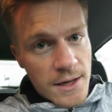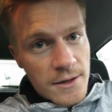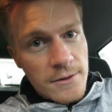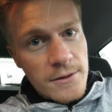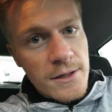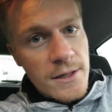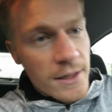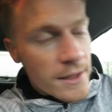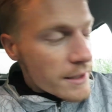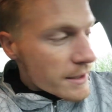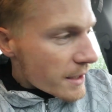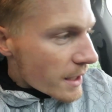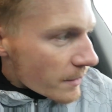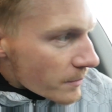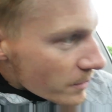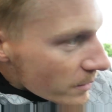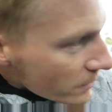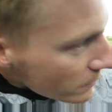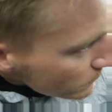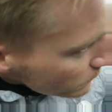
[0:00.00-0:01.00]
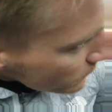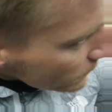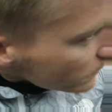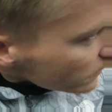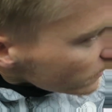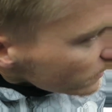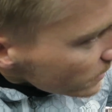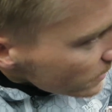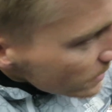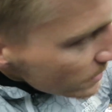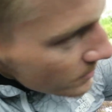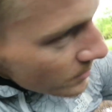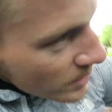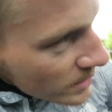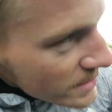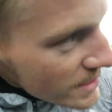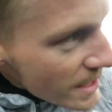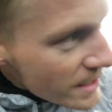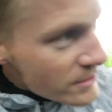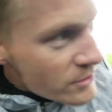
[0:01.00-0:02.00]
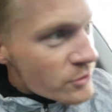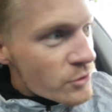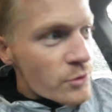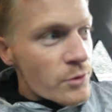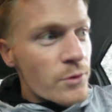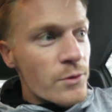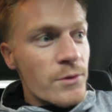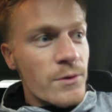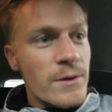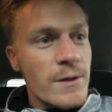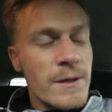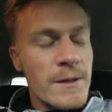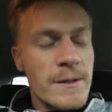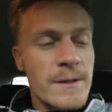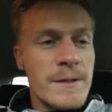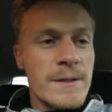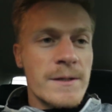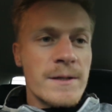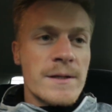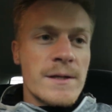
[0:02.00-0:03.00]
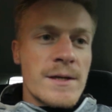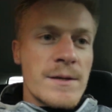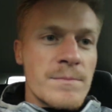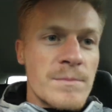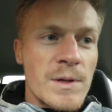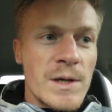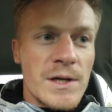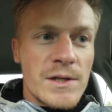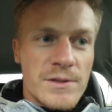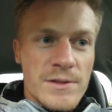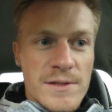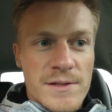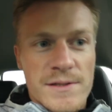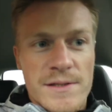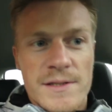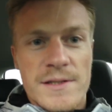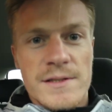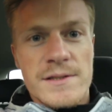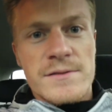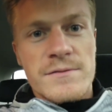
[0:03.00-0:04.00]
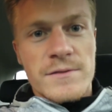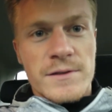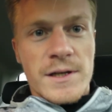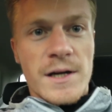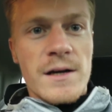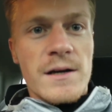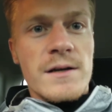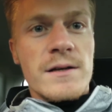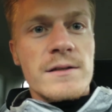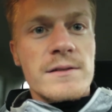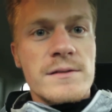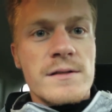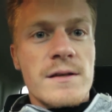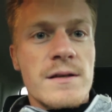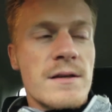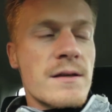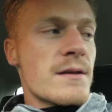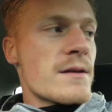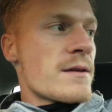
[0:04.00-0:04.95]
now at a couple of potential purchases cars